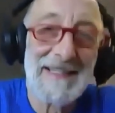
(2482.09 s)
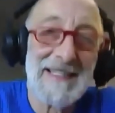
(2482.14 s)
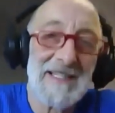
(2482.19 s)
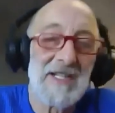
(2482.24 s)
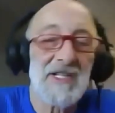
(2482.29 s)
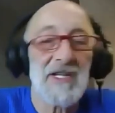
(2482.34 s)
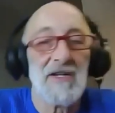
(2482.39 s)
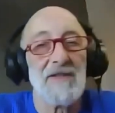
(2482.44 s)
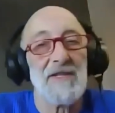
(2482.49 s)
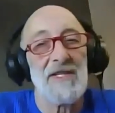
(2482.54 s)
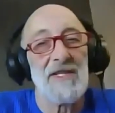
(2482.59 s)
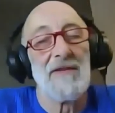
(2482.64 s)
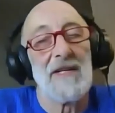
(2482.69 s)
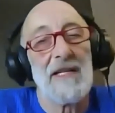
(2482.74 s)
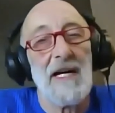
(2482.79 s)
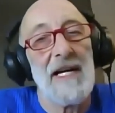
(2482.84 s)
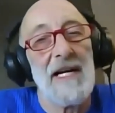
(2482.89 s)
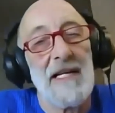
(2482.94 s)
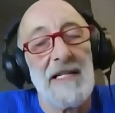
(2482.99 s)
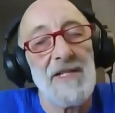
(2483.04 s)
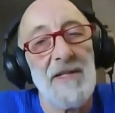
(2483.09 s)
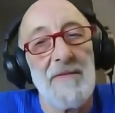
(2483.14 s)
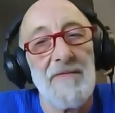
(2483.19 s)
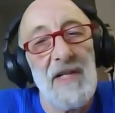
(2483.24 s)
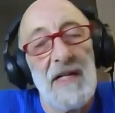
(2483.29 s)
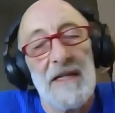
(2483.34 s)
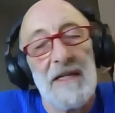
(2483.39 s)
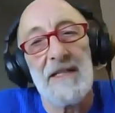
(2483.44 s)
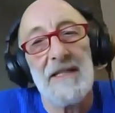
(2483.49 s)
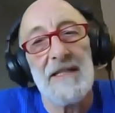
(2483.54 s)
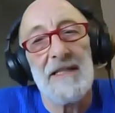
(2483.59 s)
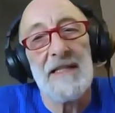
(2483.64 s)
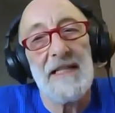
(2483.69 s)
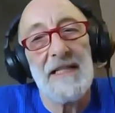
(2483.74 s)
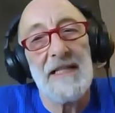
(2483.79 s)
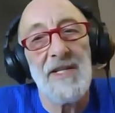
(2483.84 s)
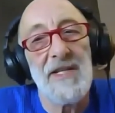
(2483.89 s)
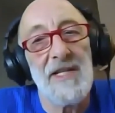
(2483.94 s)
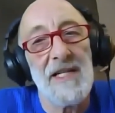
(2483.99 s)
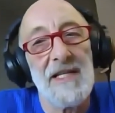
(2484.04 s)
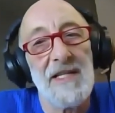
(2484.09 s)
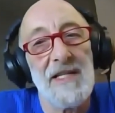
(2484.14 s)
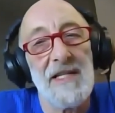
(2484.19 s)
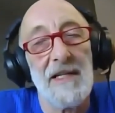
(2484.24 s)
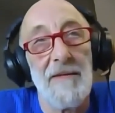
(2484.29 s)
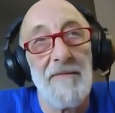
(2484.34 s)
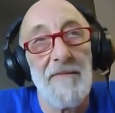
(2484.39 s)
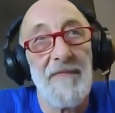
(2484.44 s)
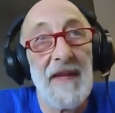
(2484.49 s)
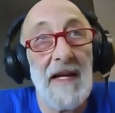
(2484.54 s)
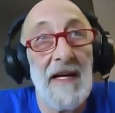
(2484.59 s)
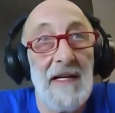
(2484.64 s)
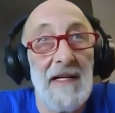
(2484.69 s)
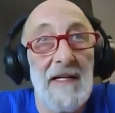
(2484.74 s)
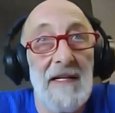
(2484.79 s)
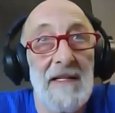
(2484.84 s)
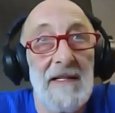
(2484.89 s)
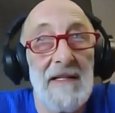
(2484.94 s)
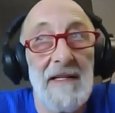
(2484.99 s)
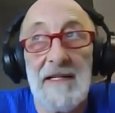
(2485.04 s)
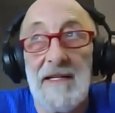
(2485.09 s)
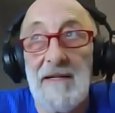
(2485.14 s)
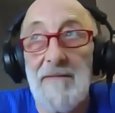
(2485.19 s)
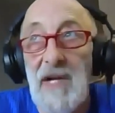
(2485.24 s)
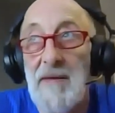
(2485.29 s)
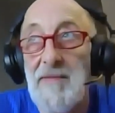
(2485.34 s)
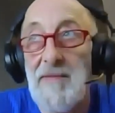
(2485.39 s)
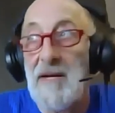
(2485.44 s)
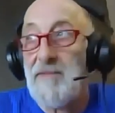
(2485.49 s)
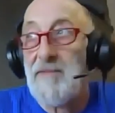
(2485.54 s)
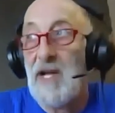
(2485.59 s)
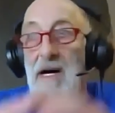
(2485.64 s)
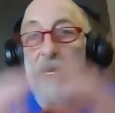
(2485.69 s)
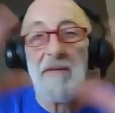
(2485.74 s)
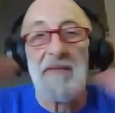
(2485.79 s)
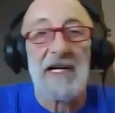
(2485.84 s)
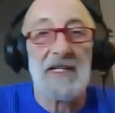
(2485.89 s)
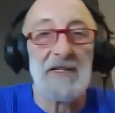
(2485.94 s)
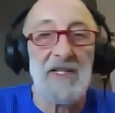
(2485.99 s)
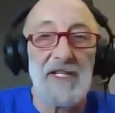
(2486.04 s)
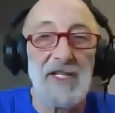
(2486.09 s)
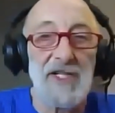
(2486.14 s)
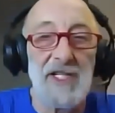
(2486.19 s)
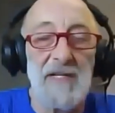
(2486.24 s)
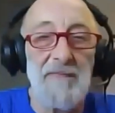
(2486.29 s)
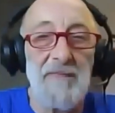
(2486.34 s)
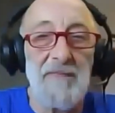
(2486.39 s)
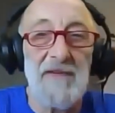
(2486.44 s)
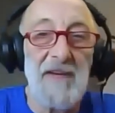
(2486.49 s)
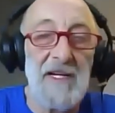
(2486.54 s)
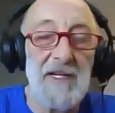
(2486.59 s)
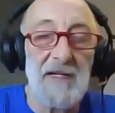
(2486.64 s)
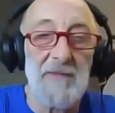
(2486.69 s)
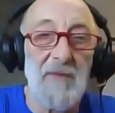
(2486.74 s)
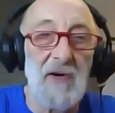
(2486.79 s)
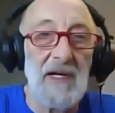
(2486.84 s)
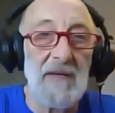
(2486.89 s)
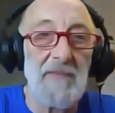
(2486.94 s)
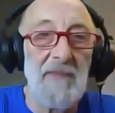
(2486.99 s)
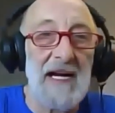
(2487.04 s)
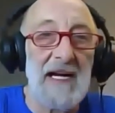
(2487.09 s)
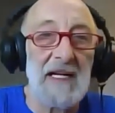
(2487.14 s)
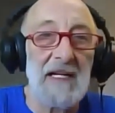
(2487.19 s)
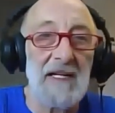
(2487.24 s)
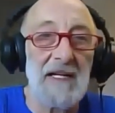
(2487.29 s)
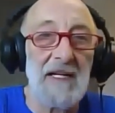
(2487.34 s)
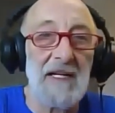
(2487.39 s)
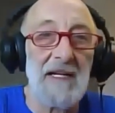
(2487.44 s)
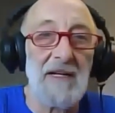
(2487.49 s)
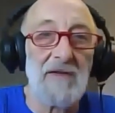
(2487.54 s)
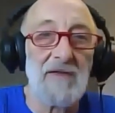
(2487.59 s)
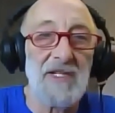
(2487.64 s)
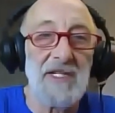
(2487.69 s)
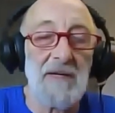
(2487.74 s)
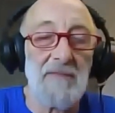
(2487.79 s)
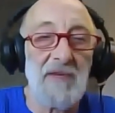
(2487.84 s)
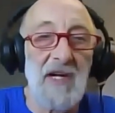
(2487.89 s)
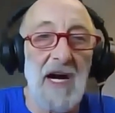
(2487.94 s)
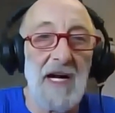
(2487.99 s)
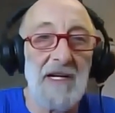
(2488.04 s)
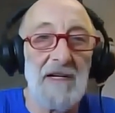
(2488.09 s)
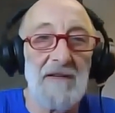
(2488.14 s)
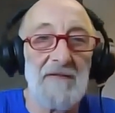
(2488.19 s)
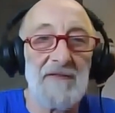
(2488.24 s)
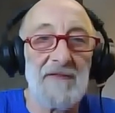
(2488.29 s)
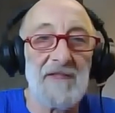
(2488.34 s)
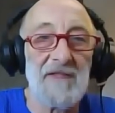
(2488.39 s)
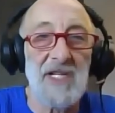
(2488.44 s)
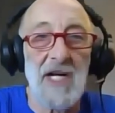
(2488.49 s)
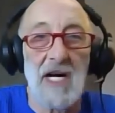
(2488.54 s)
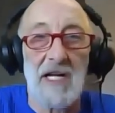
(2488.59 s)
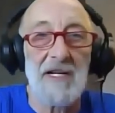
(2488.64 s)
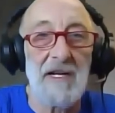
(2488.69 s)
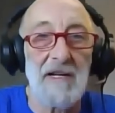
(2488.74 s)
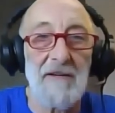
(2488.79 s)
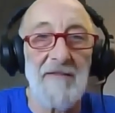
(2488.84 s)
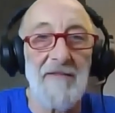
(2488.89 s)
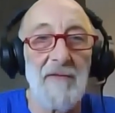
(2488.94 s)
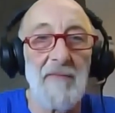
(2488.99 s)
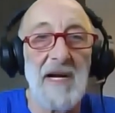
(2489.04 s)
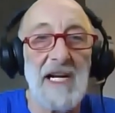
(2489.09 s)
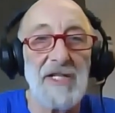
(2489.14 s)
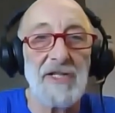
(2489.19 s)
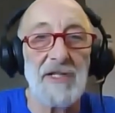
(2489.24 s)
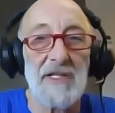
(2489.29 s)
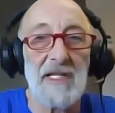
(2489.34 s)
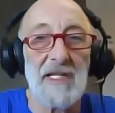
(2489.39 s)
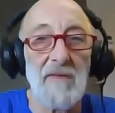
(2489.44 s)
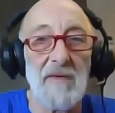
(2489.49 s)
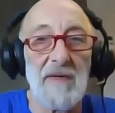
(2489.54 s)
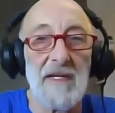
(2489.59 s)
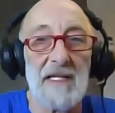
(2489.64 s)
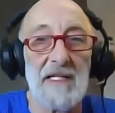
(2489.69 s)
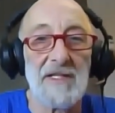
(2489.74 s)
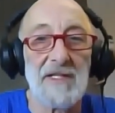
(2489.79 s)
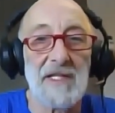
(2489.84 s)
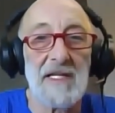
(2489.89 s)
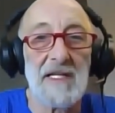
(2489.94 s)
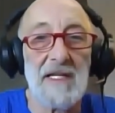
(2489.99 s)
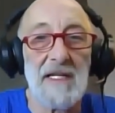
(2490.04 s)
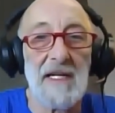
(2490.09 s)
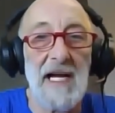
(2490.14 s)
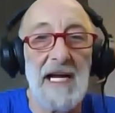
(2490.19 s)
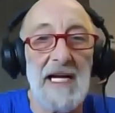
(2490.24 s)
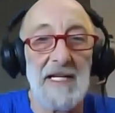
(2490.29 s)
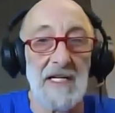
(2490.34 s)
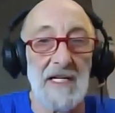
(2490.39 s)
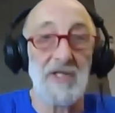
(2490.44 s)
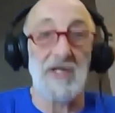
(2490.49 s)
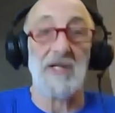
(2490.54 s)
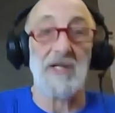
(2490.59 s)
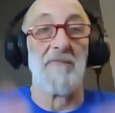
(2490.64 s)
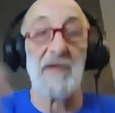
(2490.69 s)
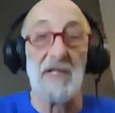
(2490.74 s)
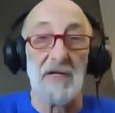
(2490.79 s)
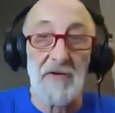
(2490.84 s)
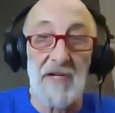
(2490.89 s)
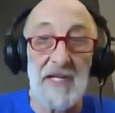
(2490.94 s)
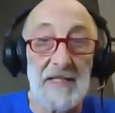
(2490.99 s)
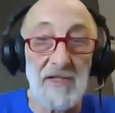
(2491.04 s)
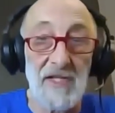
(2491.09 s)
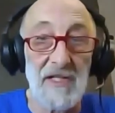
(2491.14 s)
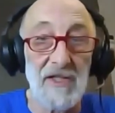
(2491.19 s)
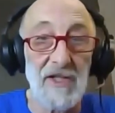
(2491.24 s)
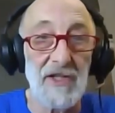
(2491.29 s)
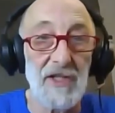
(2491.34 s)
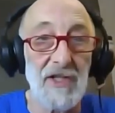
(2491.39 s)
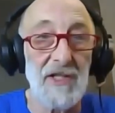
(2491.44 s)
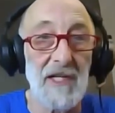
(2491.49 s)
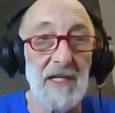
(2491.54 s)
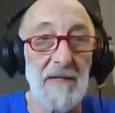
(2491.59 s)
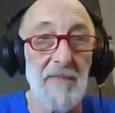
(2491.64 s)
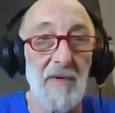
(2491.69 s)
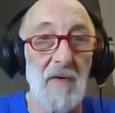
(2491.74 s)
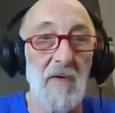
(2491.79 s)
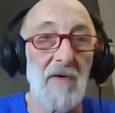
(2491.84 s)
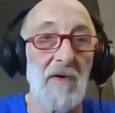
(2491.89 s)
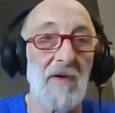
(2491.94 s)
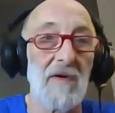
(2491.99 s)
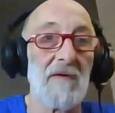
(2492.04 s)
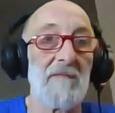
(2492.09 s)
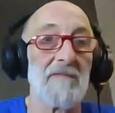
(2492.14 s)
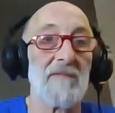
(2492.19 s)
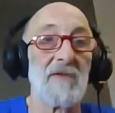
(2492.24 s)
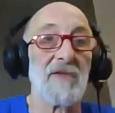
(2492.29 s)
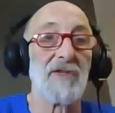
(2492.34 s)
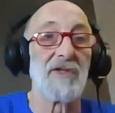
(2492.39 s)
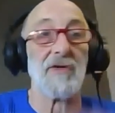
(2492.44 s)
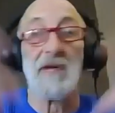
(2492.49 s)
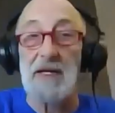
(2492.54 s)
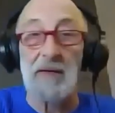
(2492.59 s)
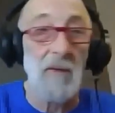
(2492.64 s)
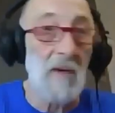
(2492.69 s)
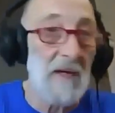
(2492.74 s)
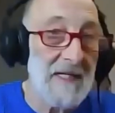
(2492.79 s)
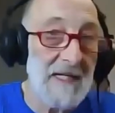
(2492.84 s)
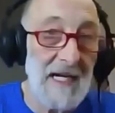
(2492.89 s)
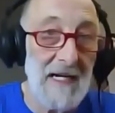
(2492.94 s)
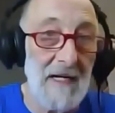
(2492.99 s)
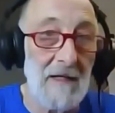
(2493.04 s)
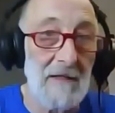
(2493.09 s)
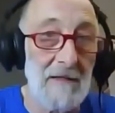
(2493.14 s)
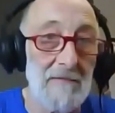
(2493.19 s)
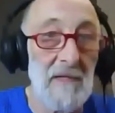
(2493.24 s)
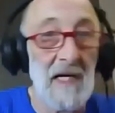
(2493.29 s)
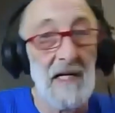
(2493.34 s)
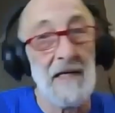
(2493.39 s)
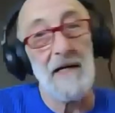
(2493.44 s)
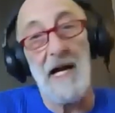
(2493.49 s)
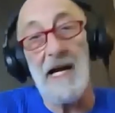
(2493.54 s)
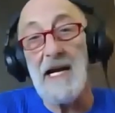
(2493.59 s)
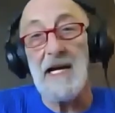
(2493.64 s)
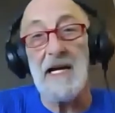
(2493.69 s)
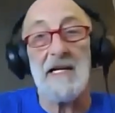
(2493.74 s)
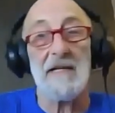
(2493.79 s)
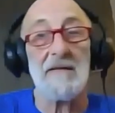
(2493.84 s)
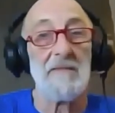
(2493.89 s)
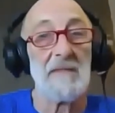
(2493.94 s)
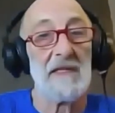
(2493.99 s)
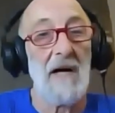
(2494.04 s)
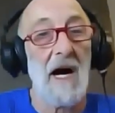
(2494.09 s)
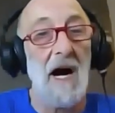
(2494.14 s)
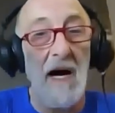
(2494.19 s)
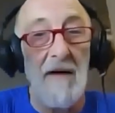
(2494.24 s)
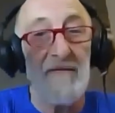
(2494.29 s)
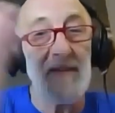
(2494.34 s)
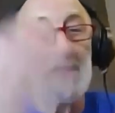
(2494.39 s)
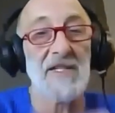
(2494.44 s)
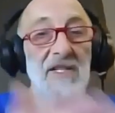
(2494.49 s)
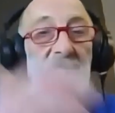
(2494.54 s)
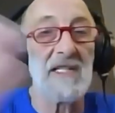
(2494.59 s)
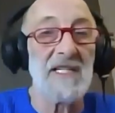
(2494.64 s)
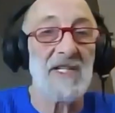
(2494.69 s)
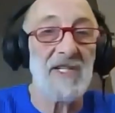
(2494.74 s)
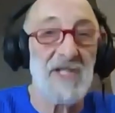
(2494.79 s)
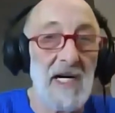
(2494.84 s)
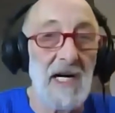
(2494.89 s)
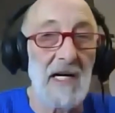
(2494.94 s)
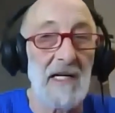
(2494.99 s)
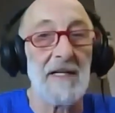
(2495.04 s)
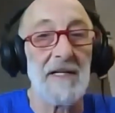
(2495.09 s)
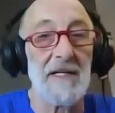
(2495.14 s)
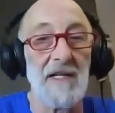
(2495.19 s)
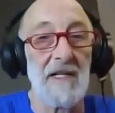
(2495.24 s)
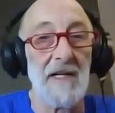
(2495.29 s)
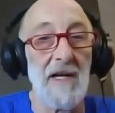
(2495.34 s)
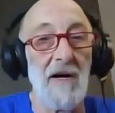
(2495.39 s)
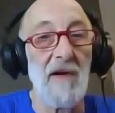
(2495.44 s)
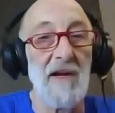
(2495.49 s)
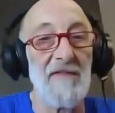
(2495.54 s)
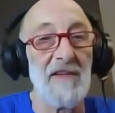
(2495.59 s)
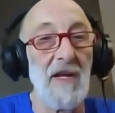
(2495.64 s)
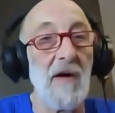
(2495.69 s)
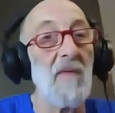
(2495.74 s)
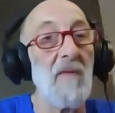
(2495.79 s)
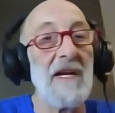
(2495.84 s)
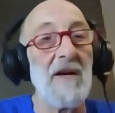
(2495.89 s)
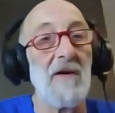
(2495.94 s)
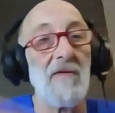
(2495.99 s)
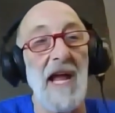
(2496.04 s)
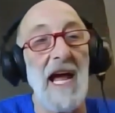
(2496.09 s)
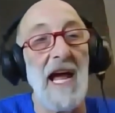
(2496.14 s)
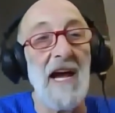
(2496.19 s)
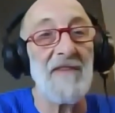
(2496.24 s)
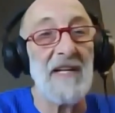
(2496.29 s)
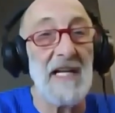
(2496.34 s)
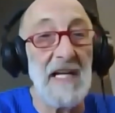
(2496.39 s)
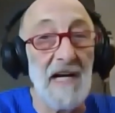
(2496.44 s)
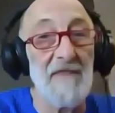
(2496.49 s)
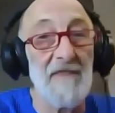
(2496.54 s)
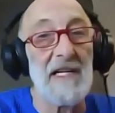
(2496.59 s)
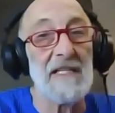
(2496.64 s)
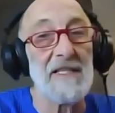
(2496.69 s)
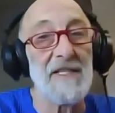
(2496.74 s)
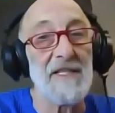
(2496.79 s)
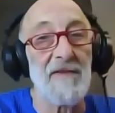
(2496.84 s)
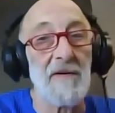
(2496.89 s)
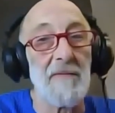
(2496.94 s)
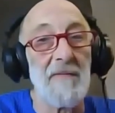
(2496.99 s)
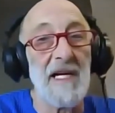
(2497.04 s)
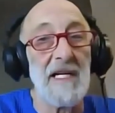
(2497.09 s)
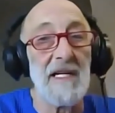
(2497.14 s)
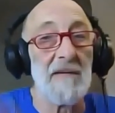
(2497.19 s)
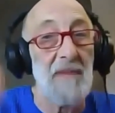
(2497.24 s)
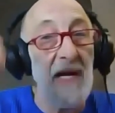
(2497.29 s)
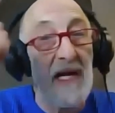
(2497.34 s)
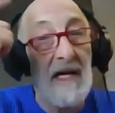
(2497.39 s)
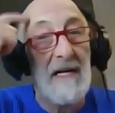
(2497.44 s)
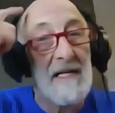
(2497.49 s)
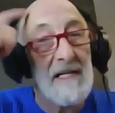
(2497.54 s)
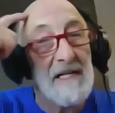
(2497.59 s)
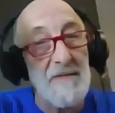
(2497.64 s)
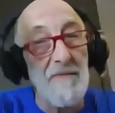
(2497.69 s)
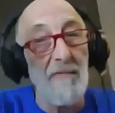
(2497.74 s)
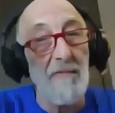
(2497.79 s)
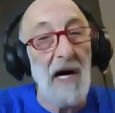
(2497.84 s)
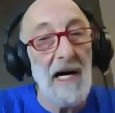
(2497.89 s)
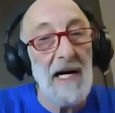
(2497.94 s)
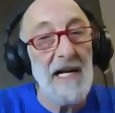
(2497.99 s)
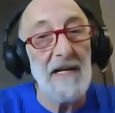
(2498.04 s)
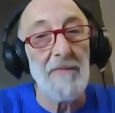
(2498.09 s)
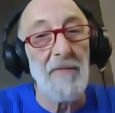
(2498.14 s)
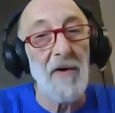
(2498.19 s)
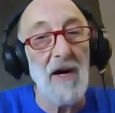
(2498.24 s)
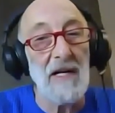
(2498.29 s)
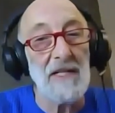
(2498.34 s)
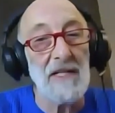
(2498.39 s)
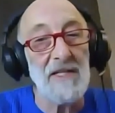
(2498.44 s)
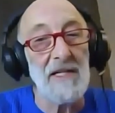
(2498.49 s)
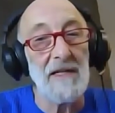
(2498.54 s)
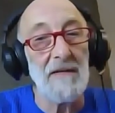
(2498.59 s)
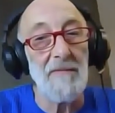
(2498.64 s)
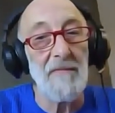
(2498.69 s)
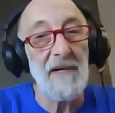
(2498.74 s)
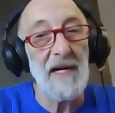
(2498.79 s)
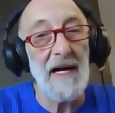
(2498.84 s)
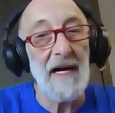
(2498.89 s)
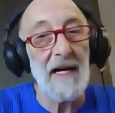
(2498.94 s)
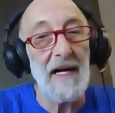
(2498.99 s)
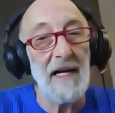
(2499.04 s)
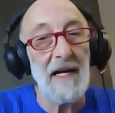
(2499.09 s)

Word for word: So a guy gets abducted and he says, blah, blah, blah about the ship. If he could bring back, some kind of solid information that would else aid us in building such a ship or shooting one down, hey, obviously solid, even though we don't have any evidence from him, his mind brought some back.